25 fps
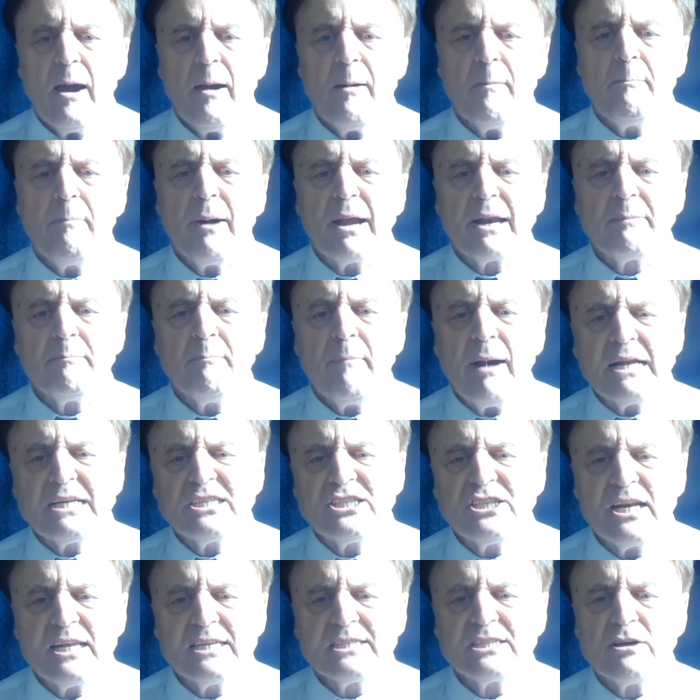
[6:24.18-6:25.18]
but much
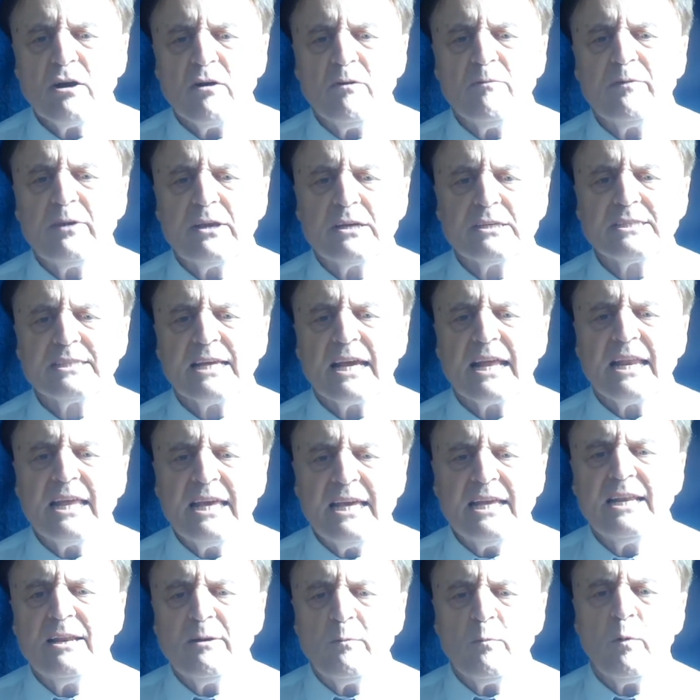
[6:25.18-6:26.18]
less obvious and
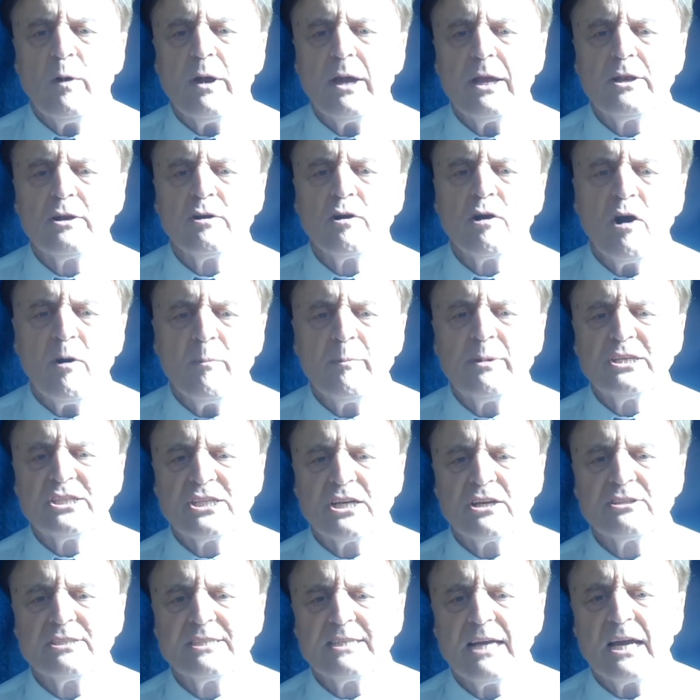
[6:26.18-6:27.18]
hidden way to commit
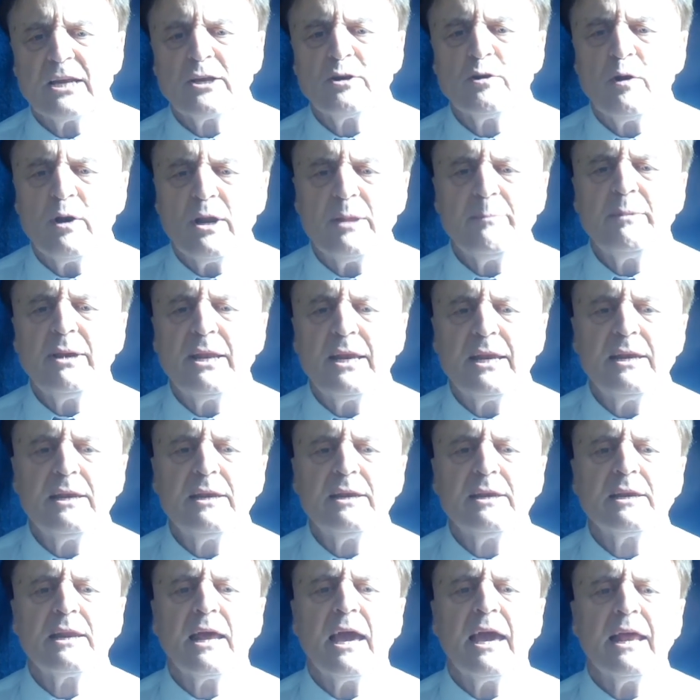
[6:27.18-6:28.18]
genocide to
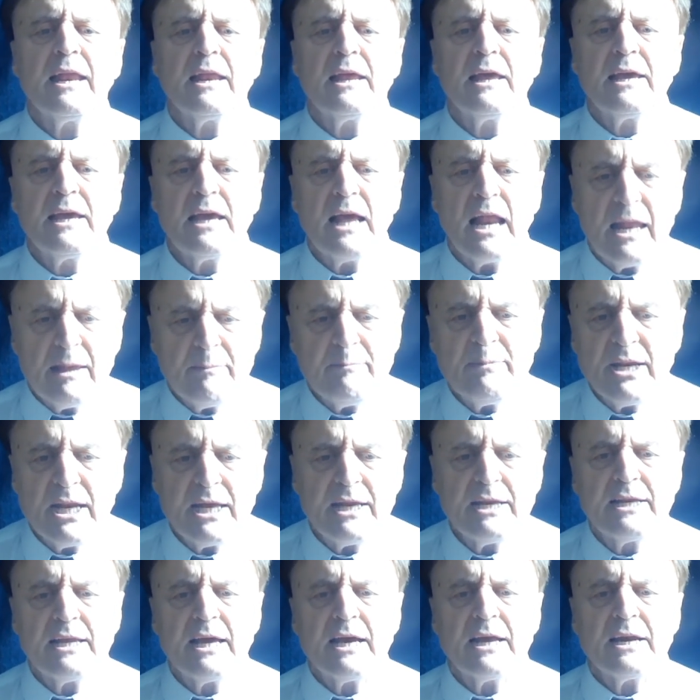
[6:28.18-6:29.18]

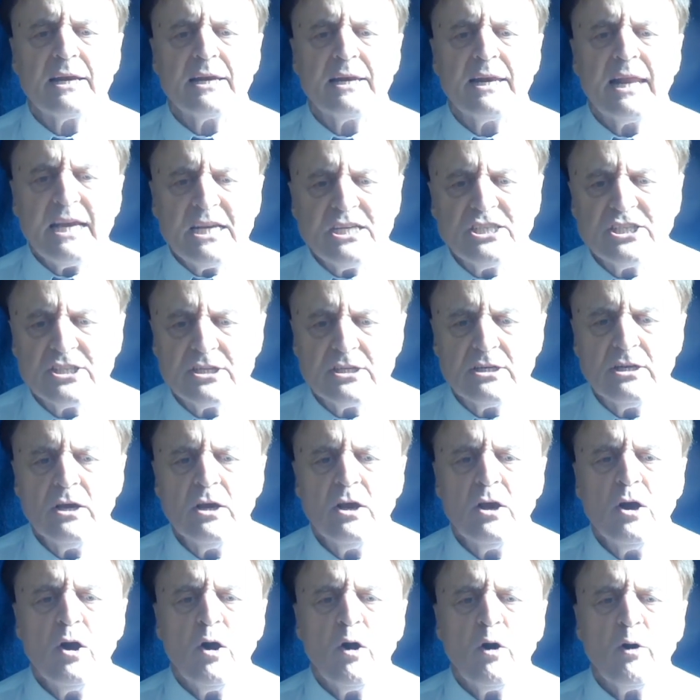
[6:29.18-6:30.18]
eliminate a nation
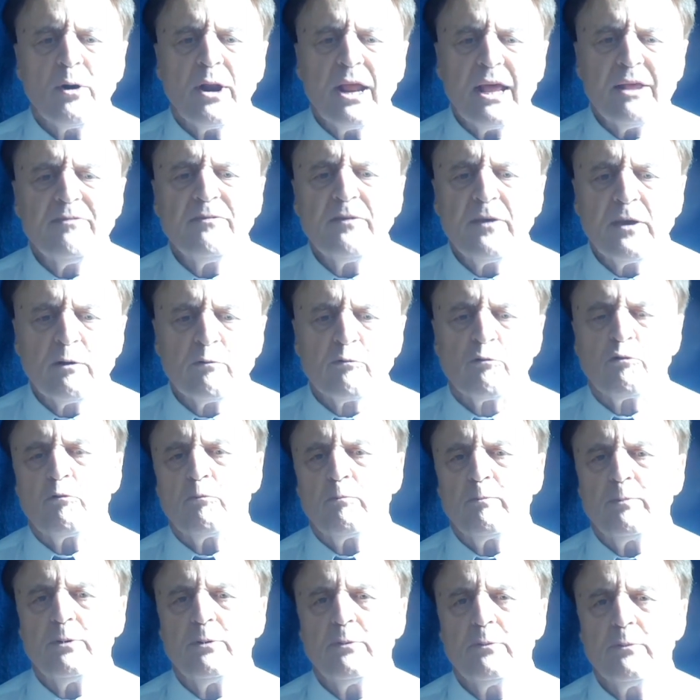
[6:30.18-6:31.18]
or an ethnic group.
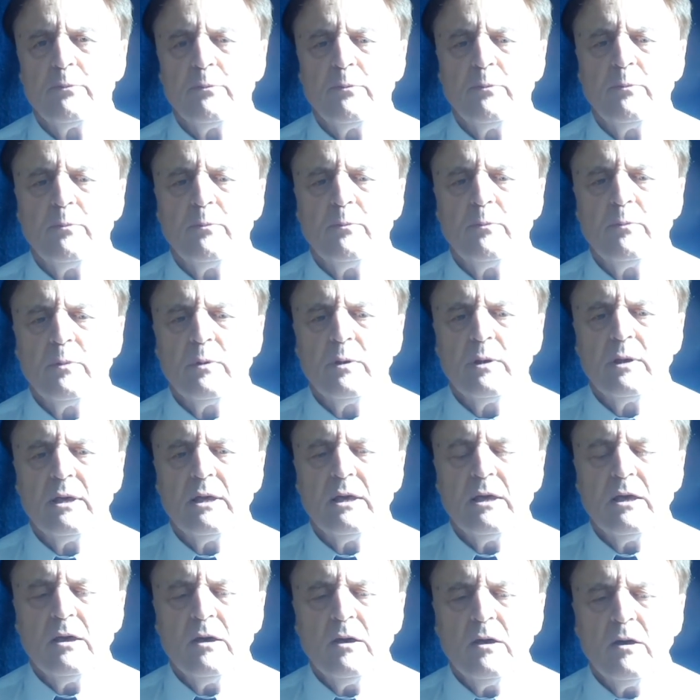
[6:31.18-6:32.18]

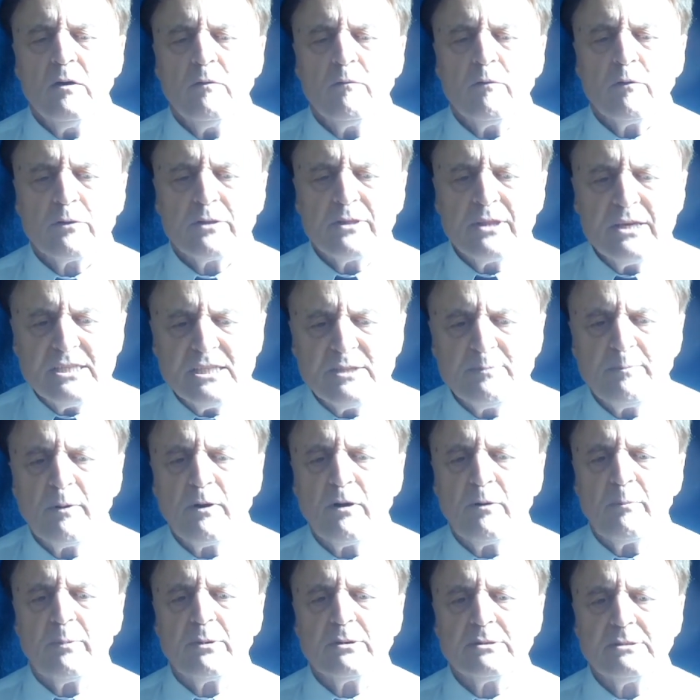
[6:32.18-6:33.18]
For this
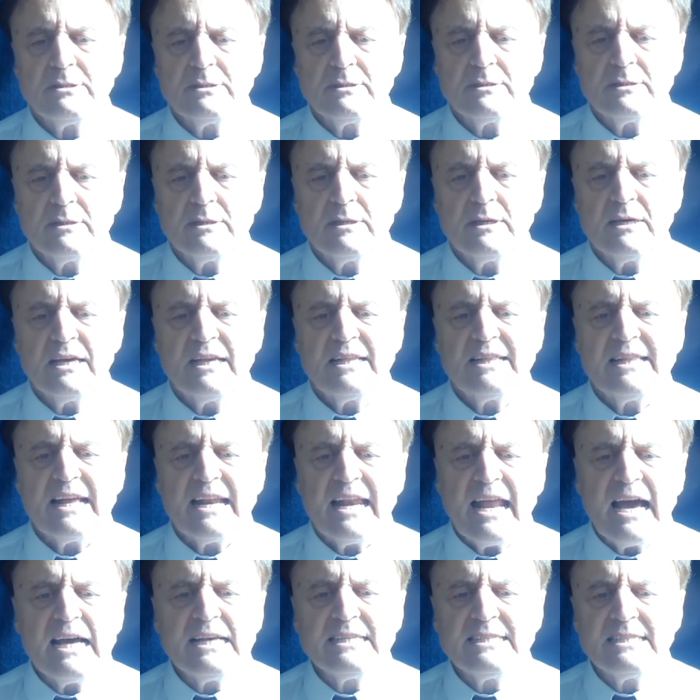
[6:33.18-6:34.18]
purpose, the
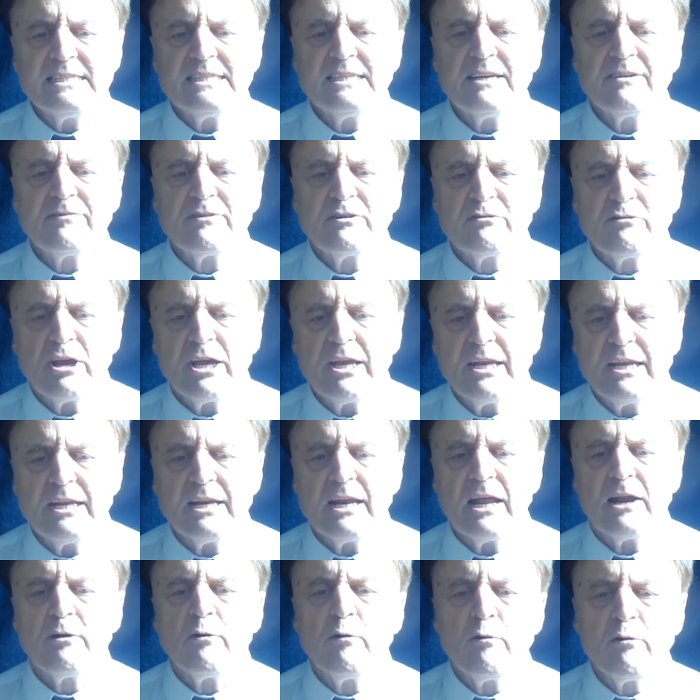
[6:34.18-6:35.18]
Nazis have created
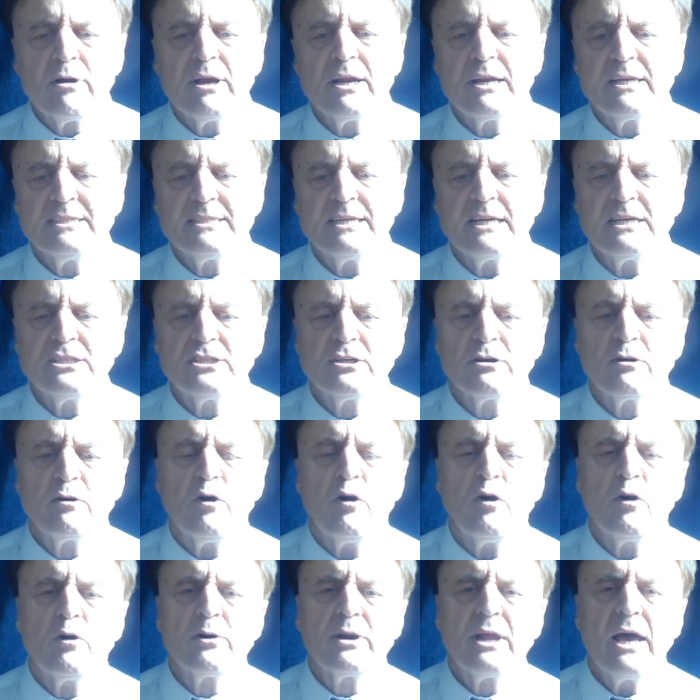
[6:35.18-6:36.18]
an organization
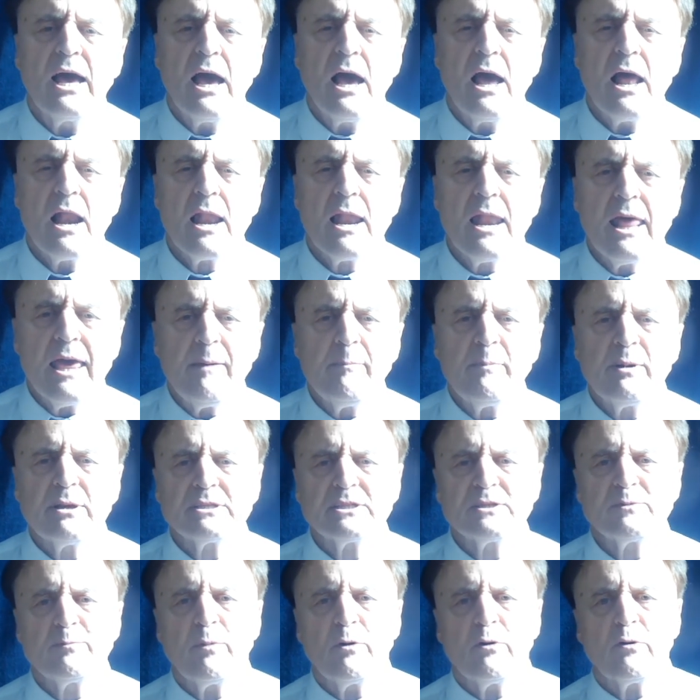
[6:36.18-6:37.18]
called
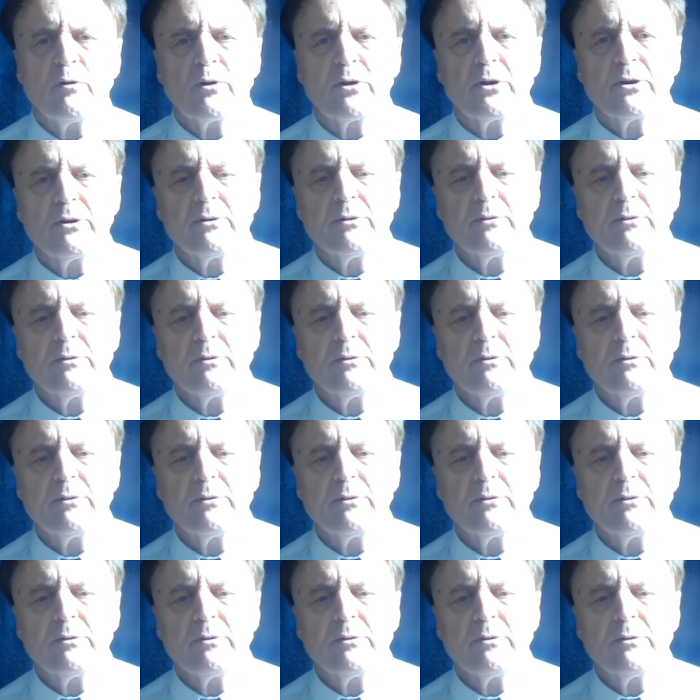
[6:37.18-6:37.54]
Lebensborn,